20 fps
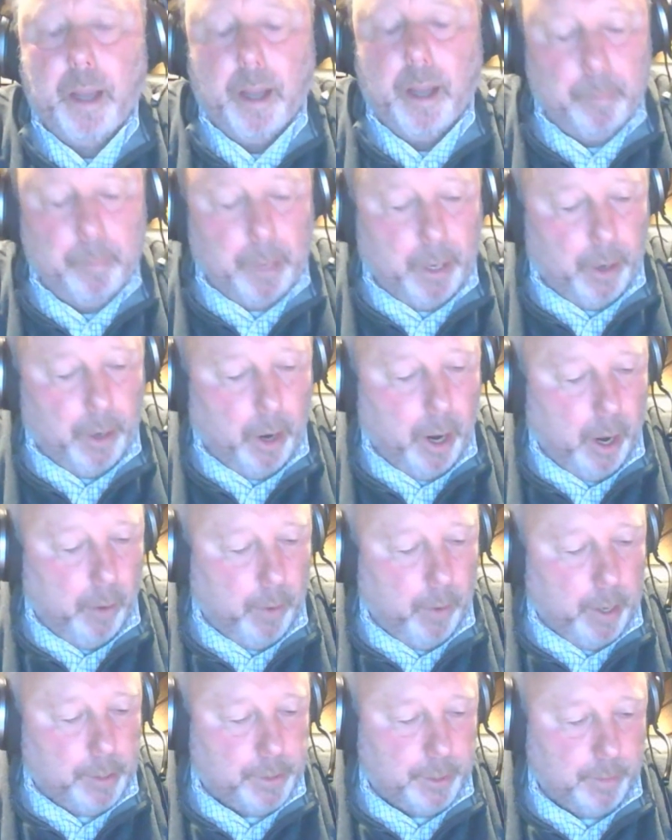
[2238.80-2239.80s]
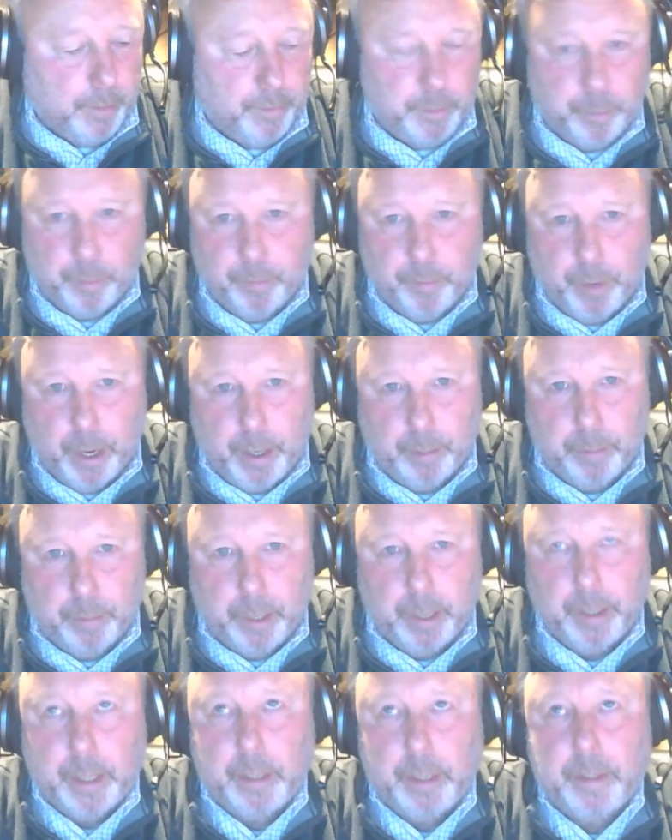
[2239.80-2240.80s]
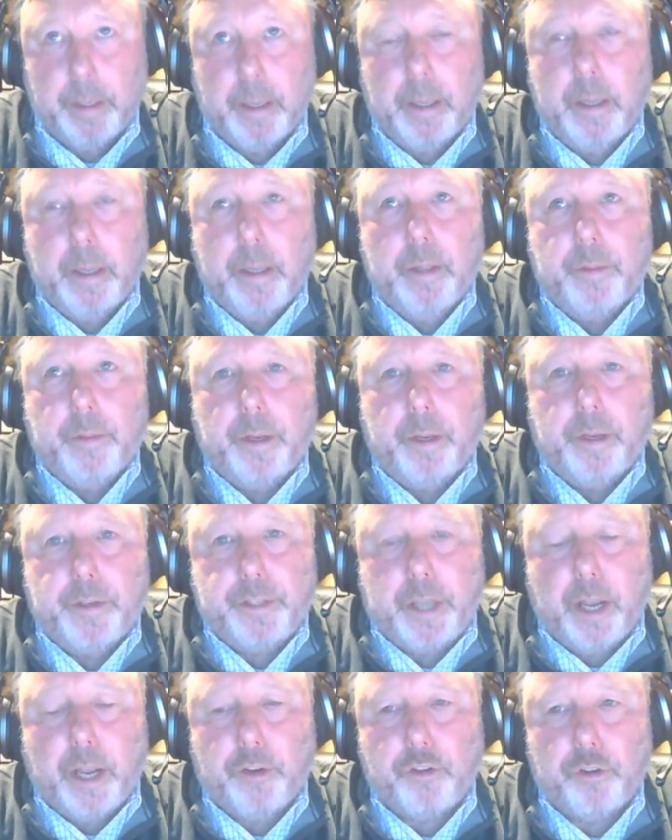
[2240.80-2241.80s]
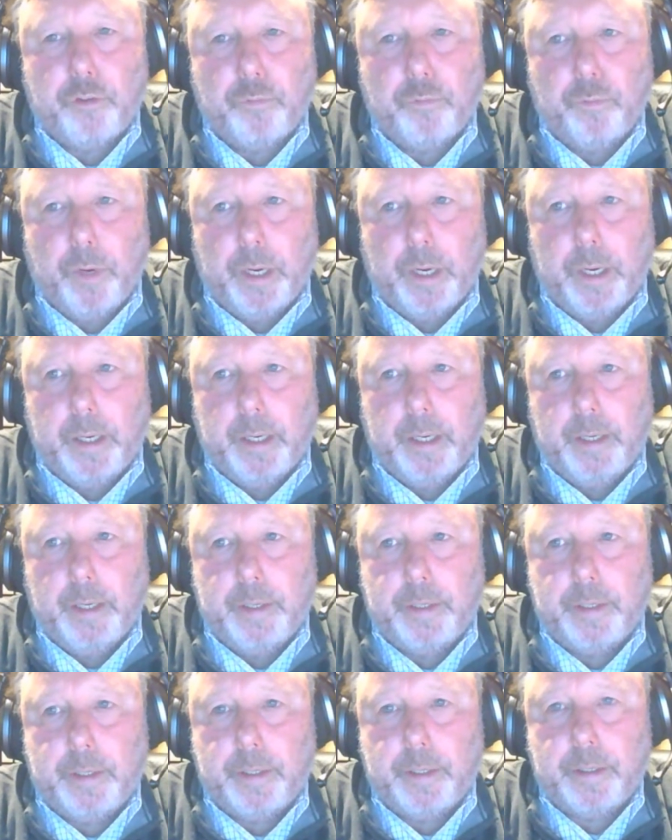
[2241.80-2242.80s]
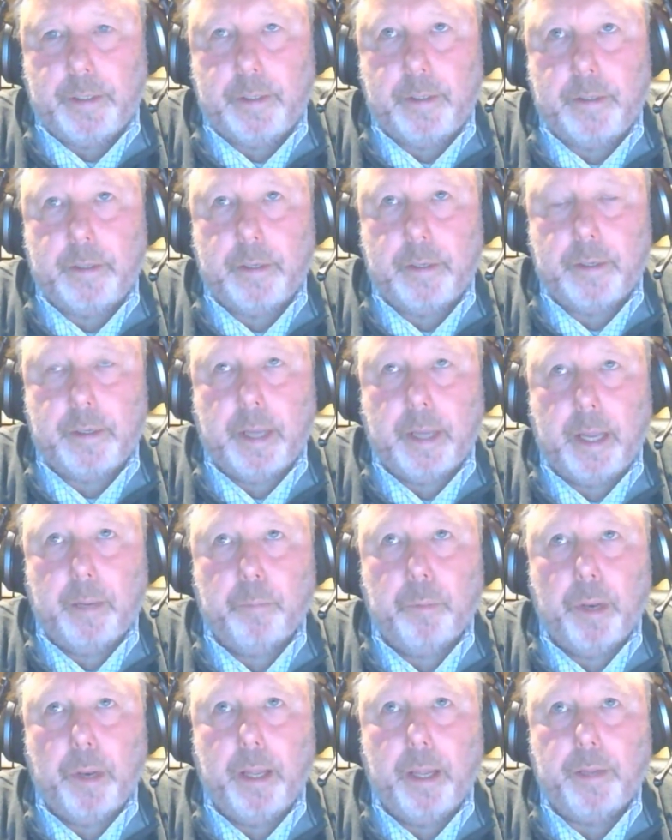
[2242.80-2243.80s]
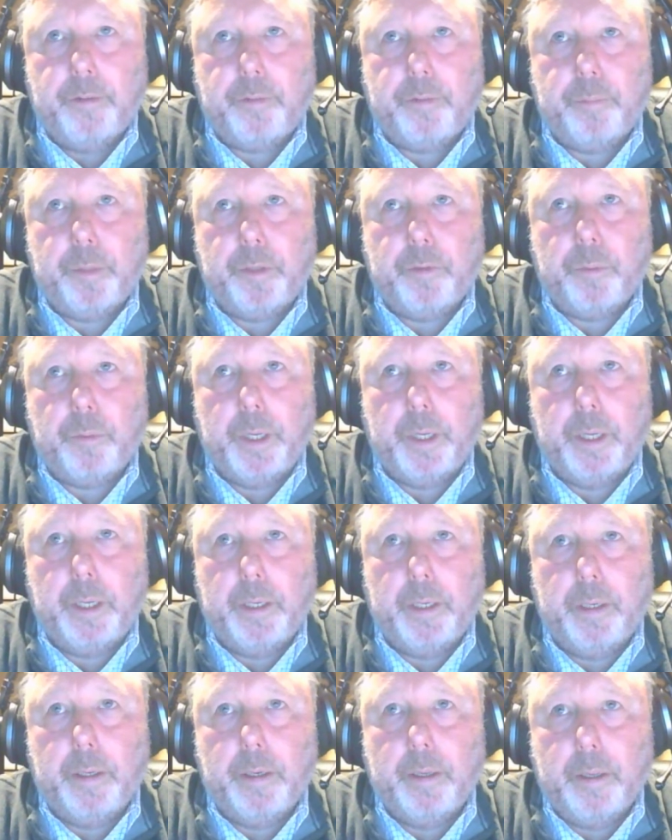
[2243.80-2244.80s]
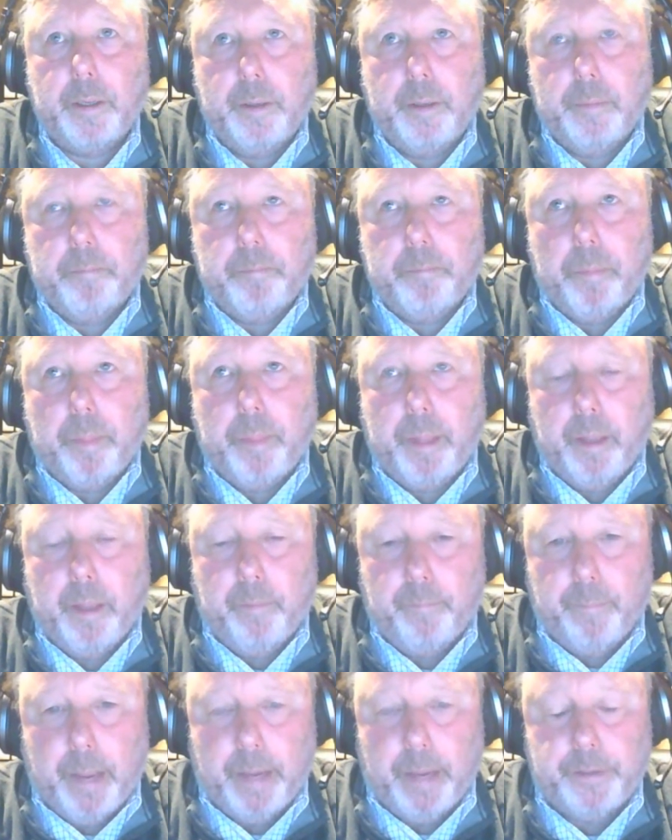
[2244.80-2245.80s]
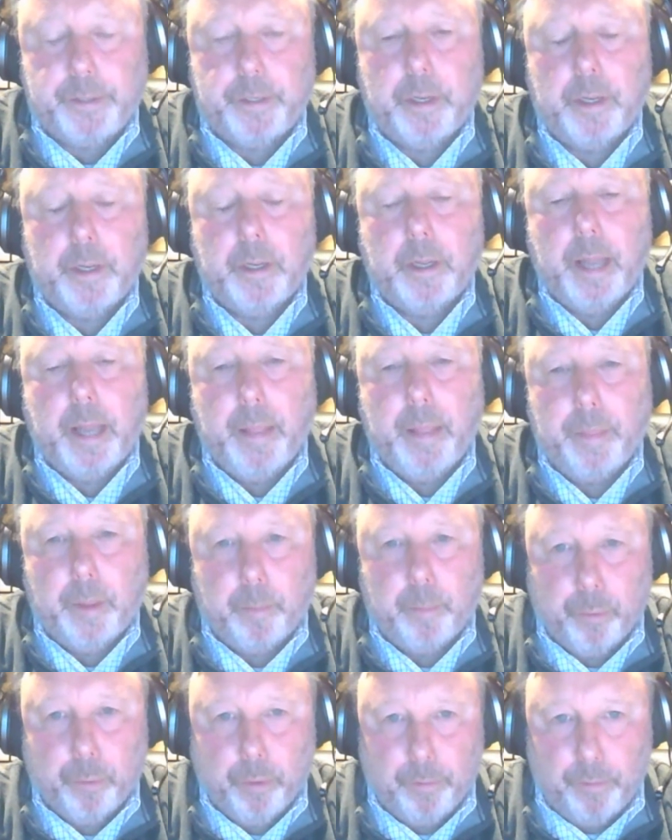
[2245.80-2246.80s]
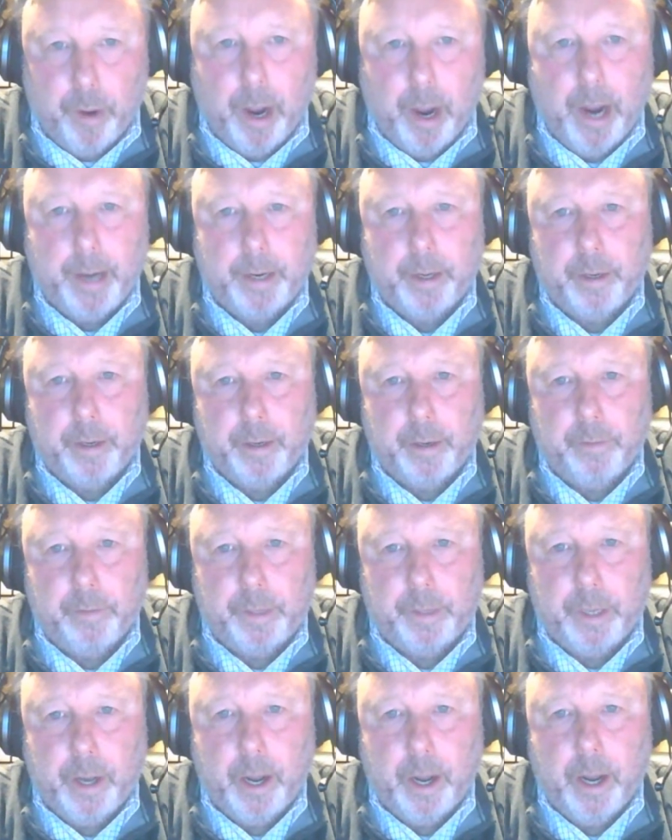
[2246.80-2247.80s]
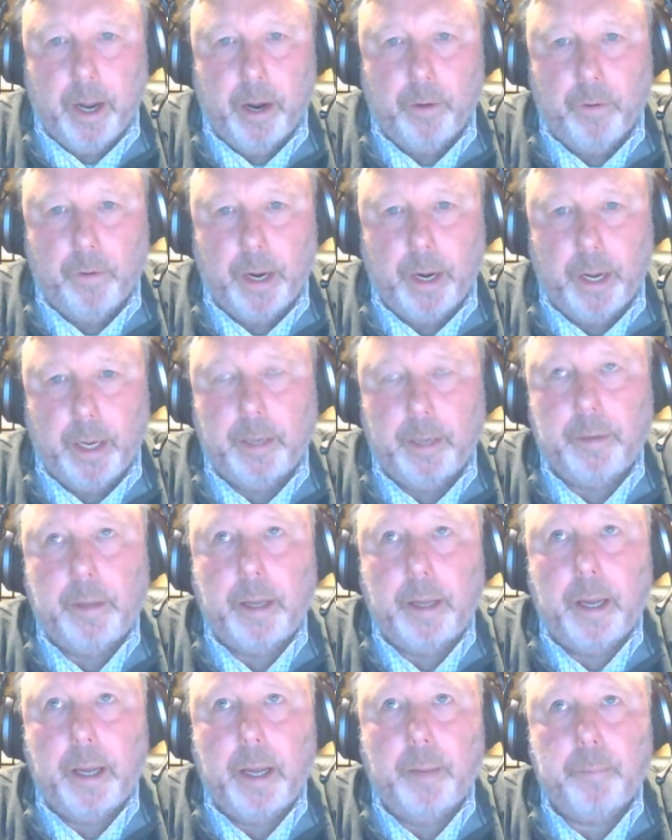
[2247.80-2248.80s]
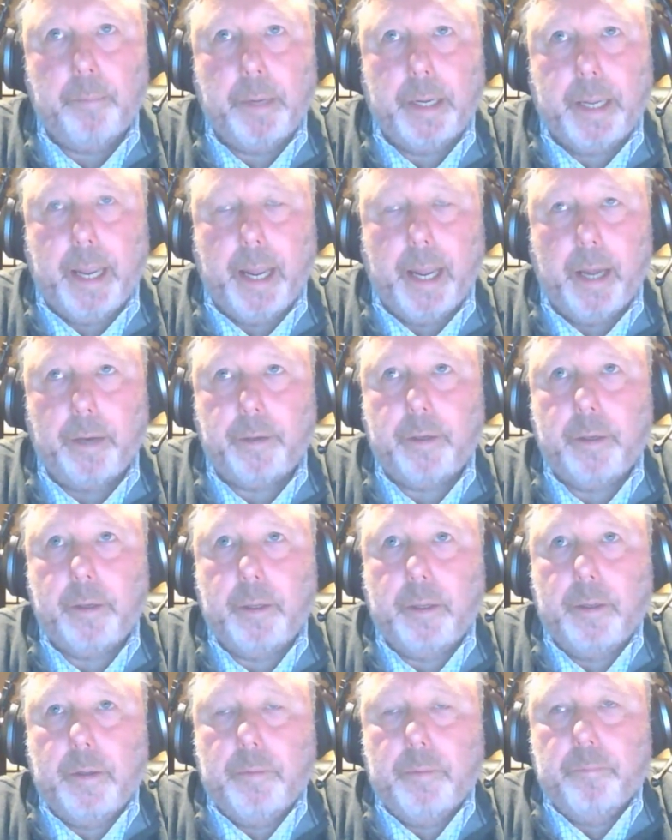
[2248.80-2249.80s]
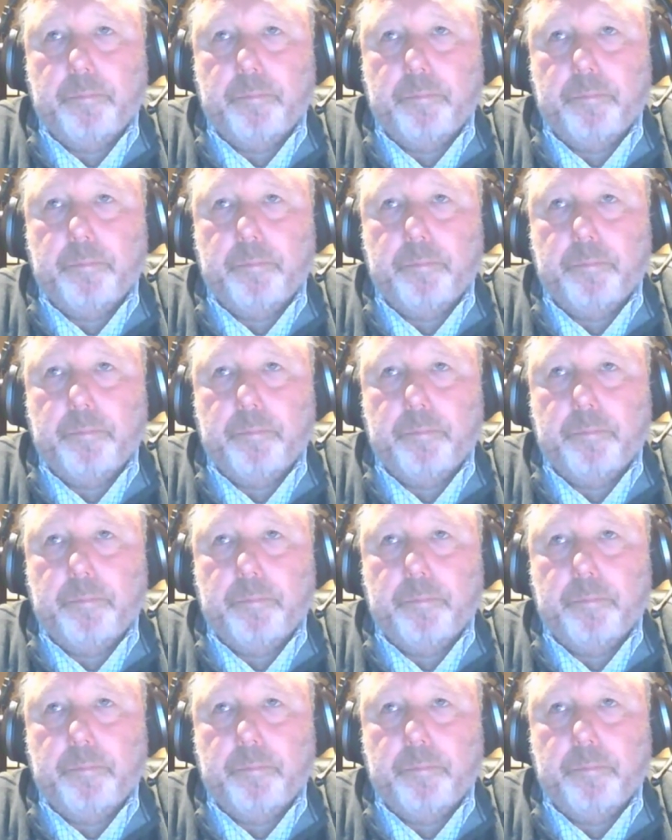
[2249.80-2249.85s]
an IRA service provider. But I think the discussion really needs to take place between the investor and the provider of the IRA account.